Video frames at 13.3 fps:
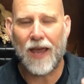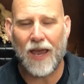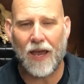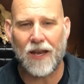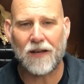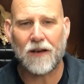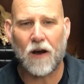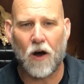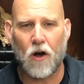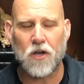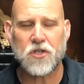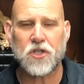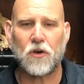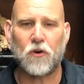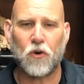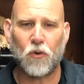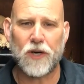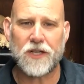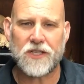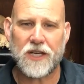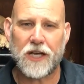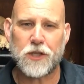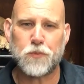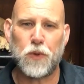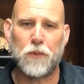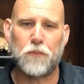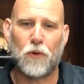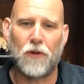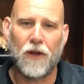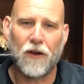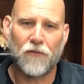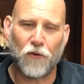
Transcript: and also criticize people